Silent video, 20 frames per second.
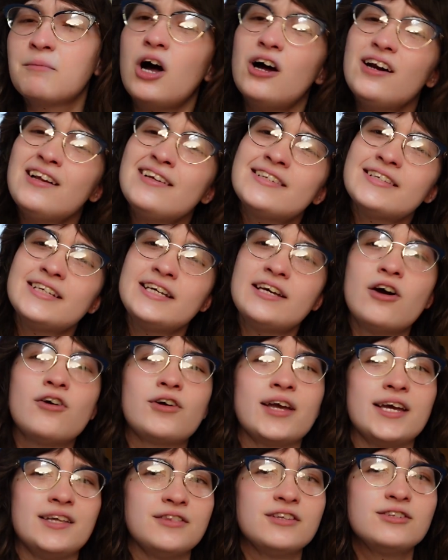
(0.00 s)
honestly,
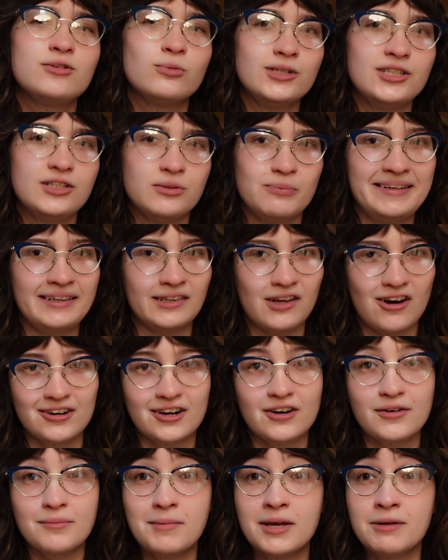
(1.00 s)
okay, this one has been
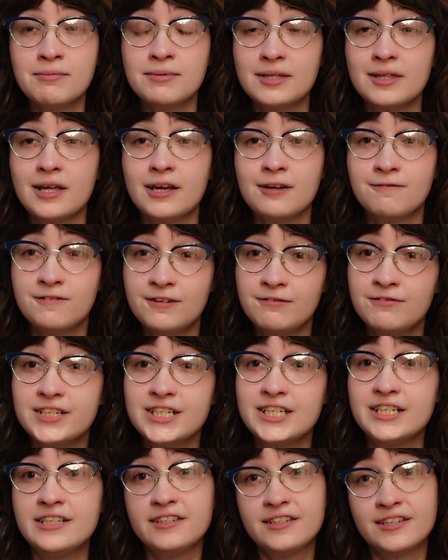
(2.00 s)
longer, maybe like
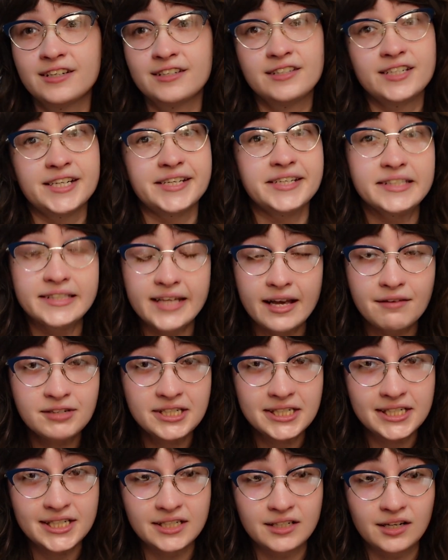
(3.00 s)
50, 60,
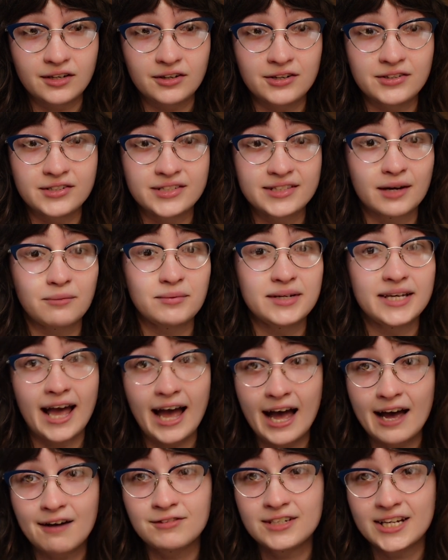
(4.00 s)
70 years that we
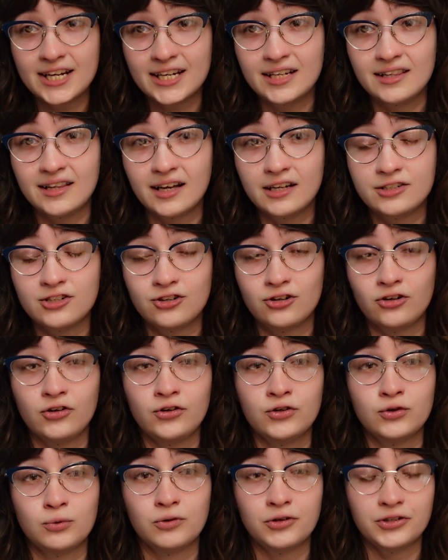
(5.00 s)
have taken that
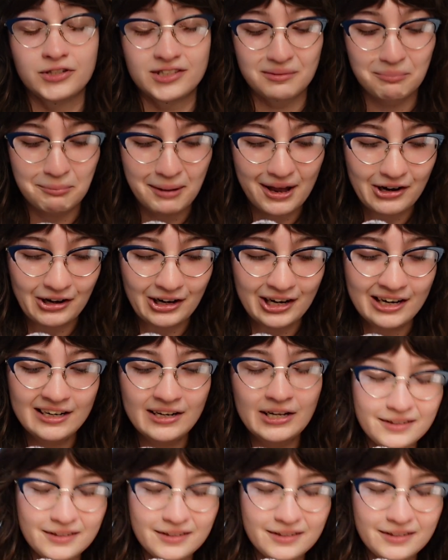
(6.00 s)
turn towards the better.